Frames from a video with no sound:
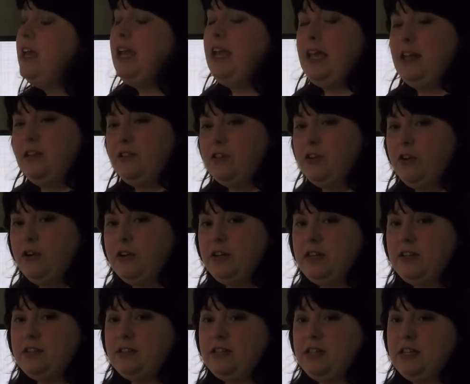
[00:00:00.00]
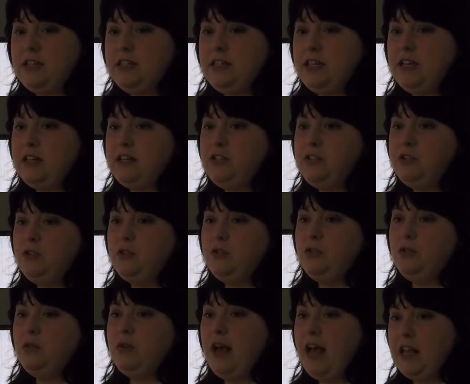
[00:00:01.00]
it is courteous in India
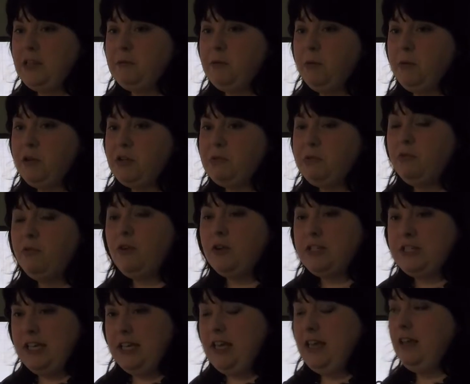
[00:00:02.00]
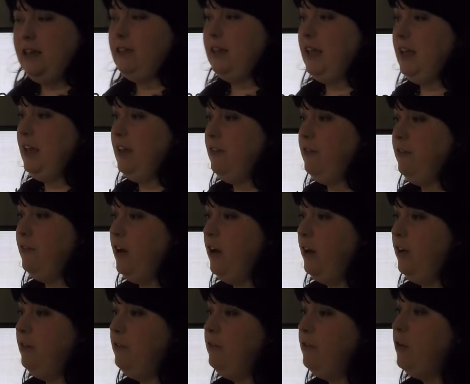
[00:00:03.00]
to ask permission before taking leave
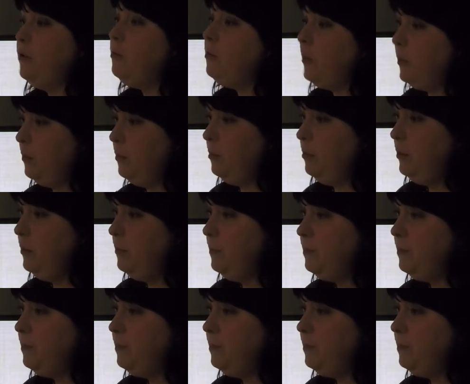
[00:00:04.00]
of a room.